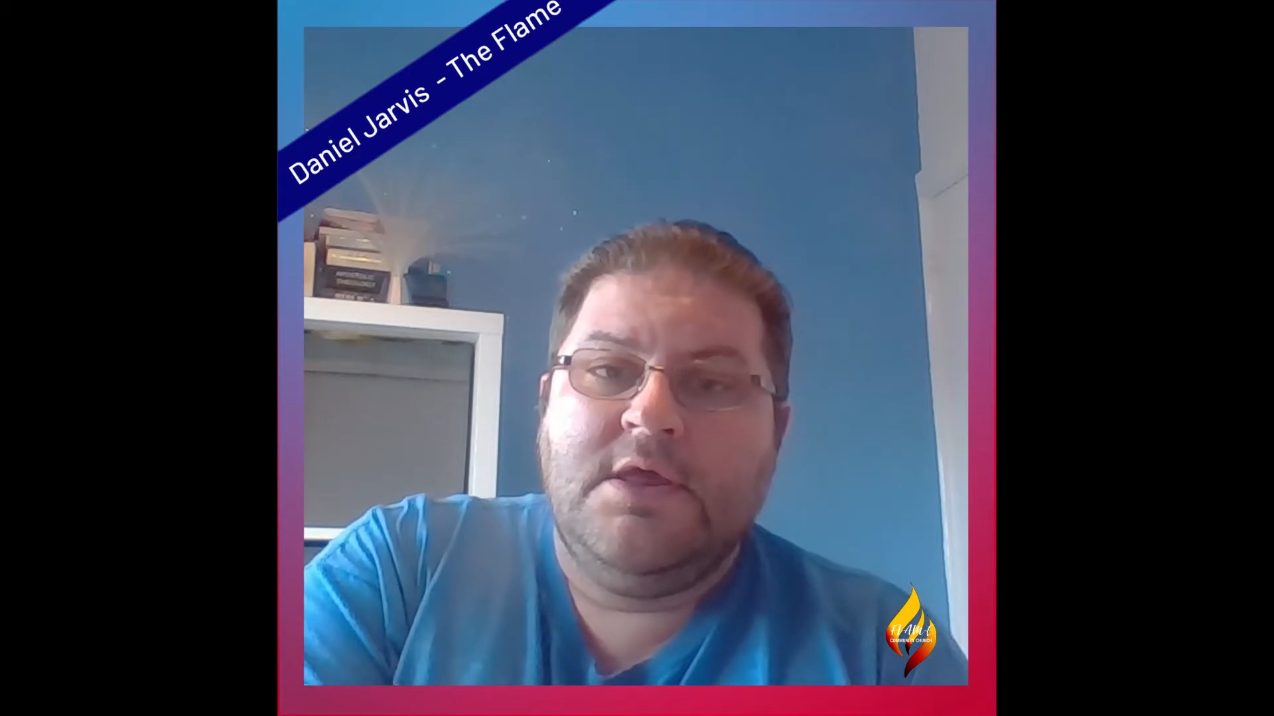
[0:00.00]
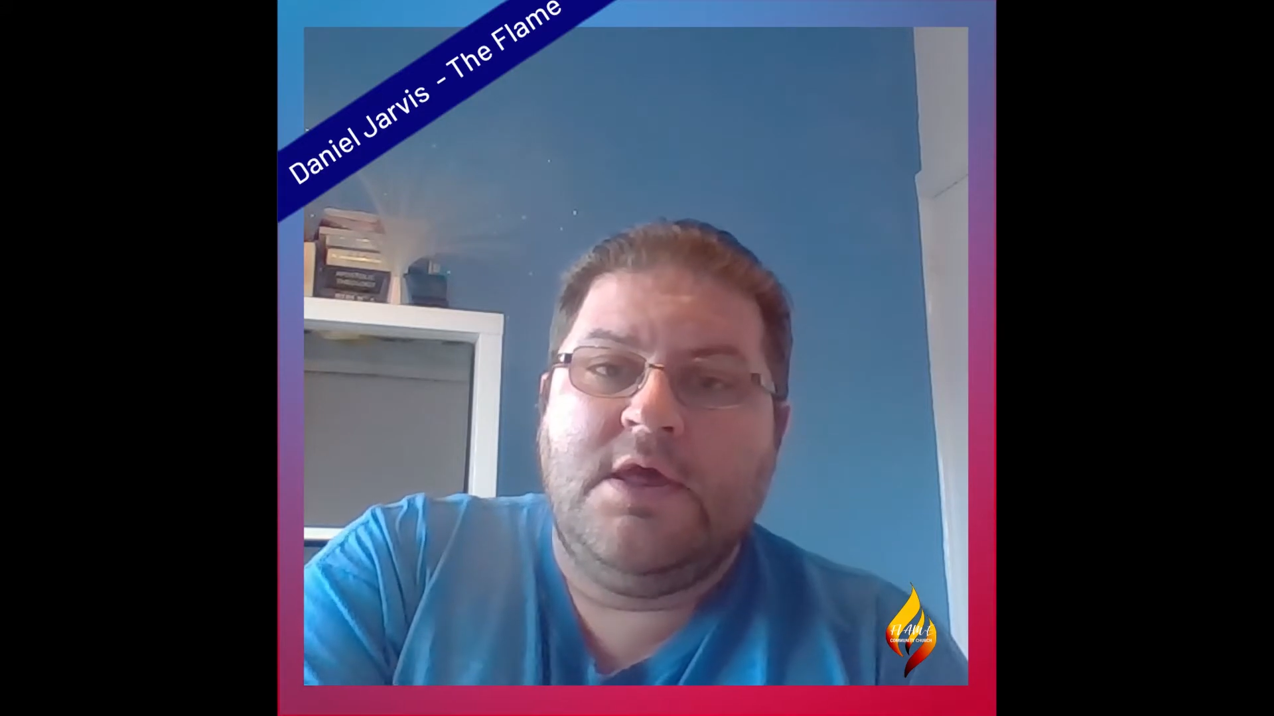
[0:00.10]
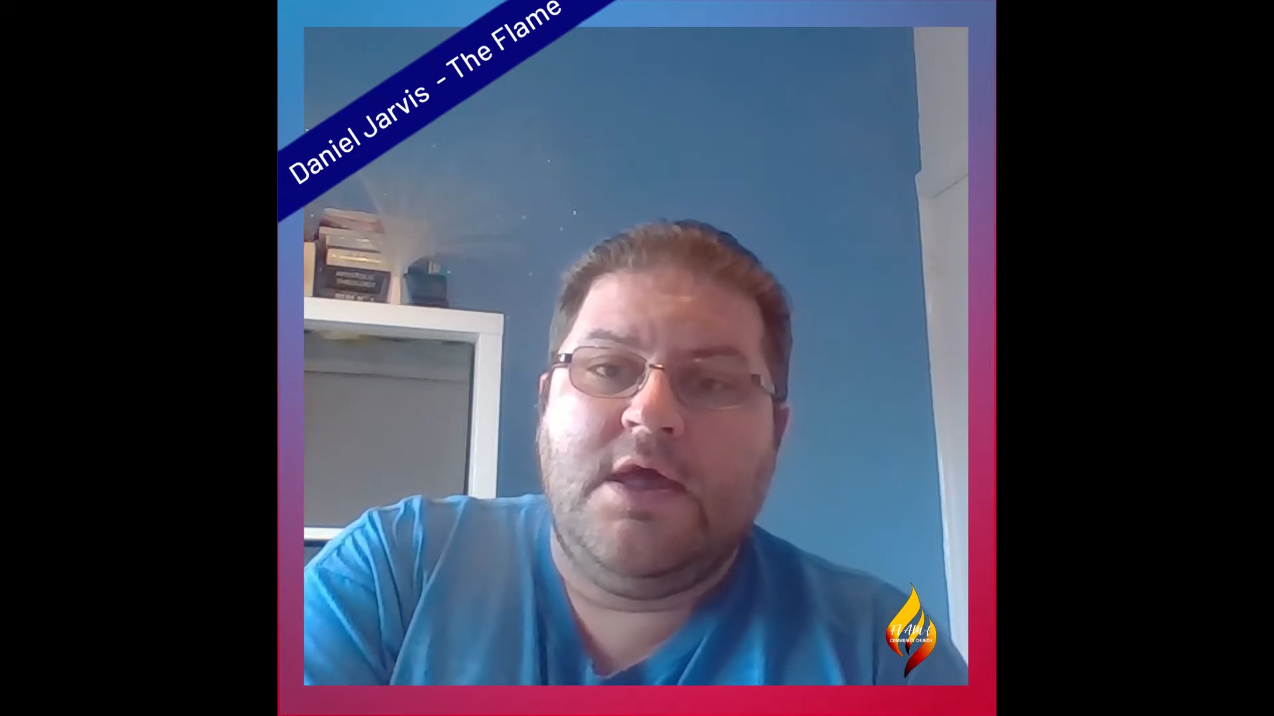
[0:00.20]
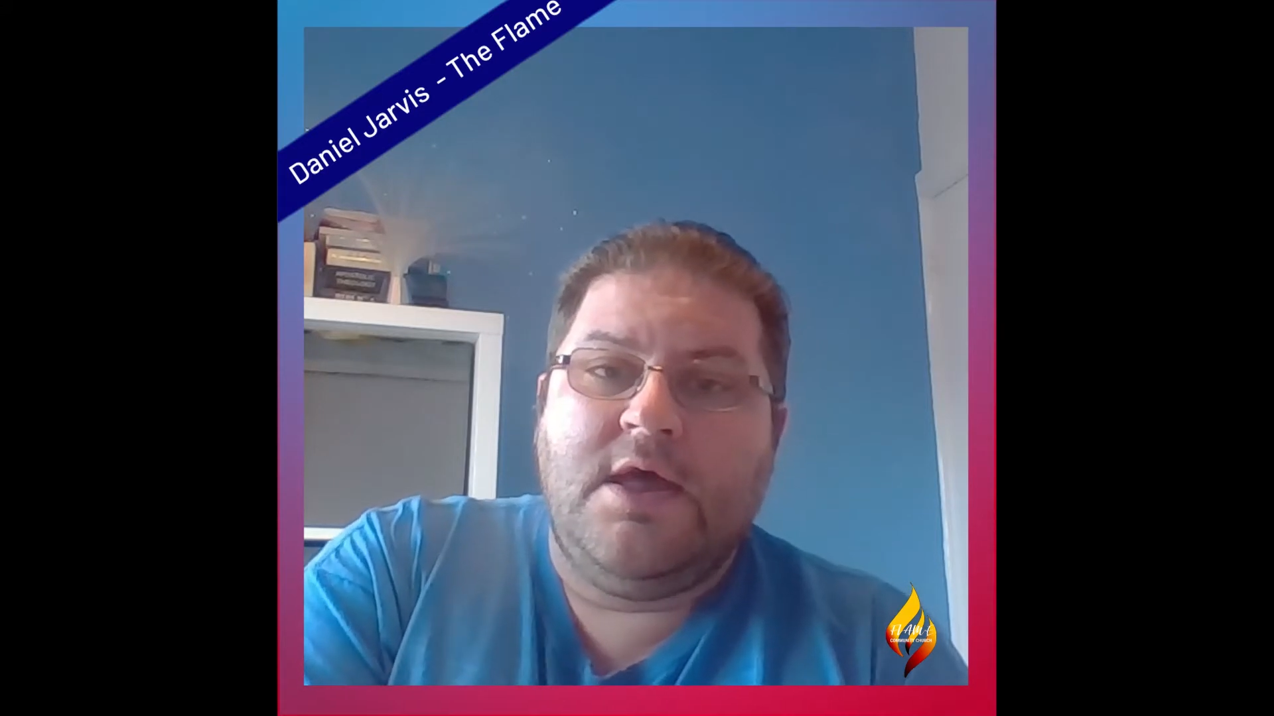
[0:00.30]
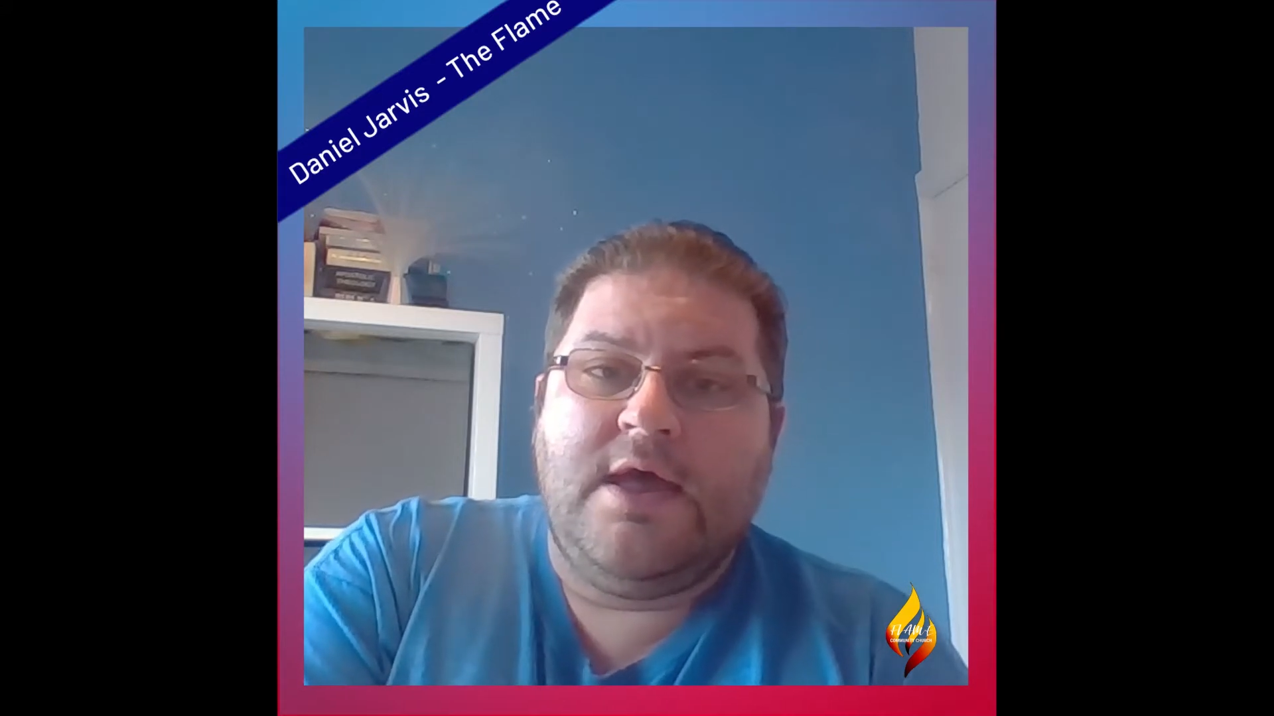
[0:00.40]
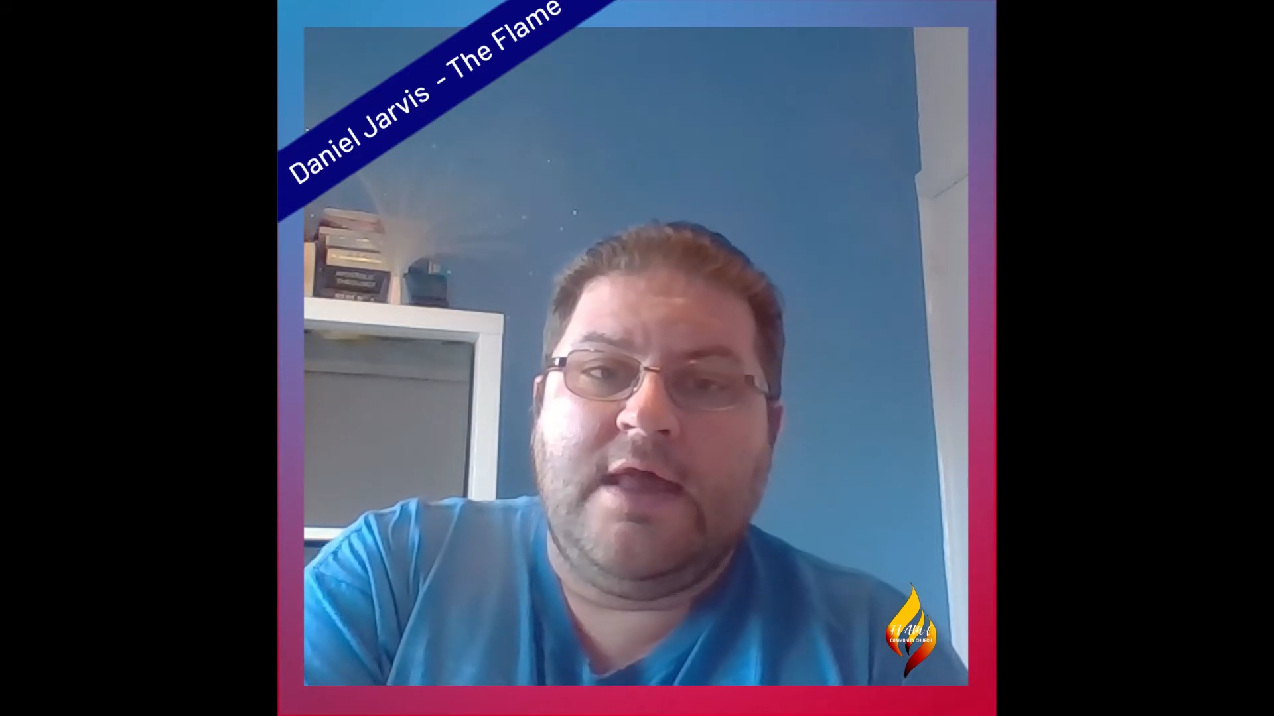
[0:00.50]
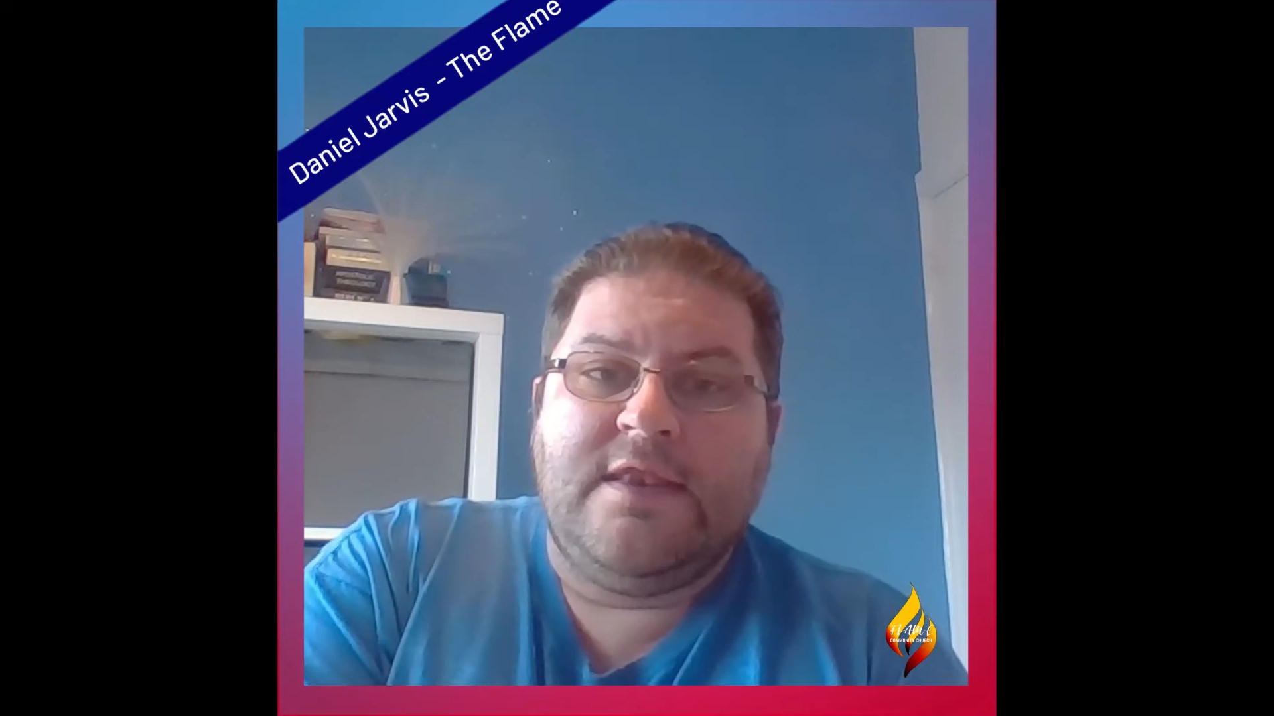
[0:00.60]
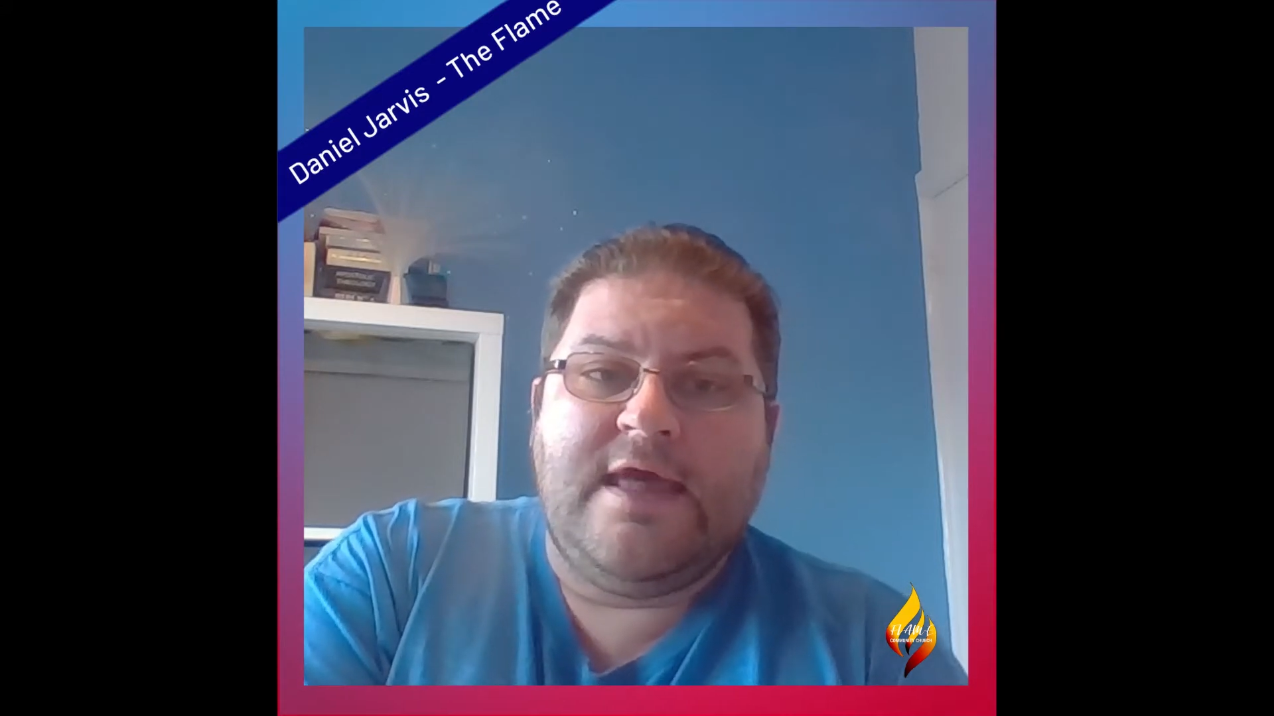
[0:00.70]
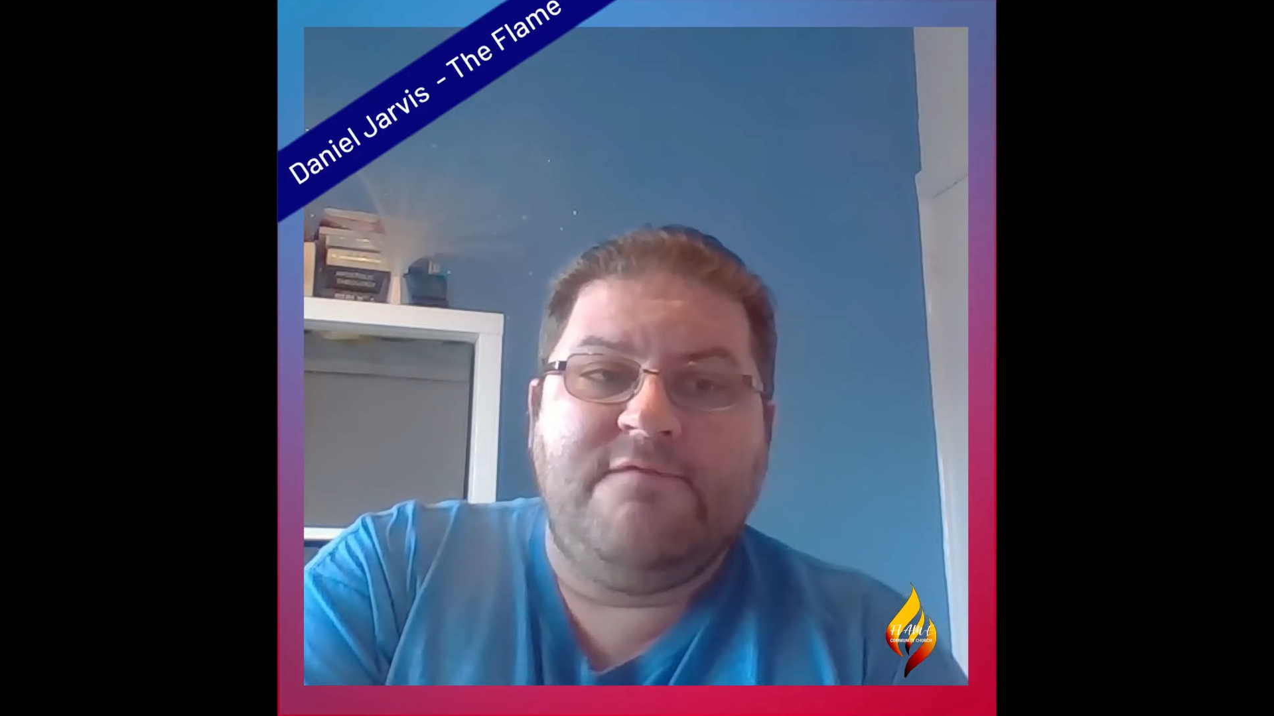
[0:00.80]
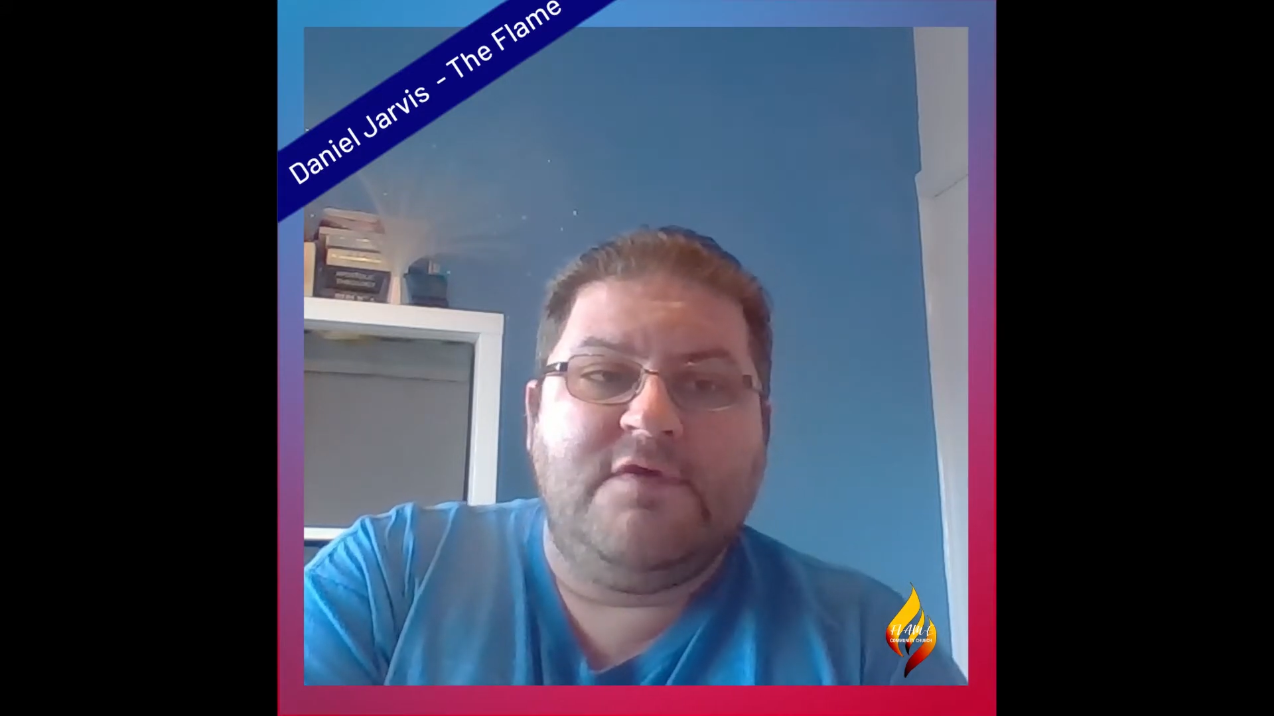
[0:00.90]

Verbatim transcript: and they've